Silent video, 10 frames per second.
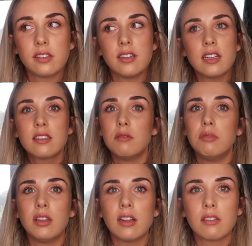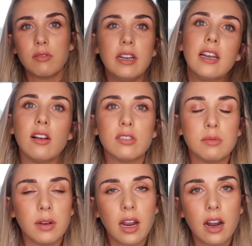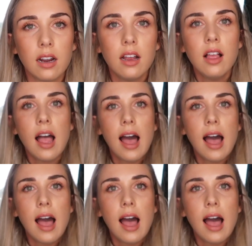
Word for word: because that's something that's really close to my heart,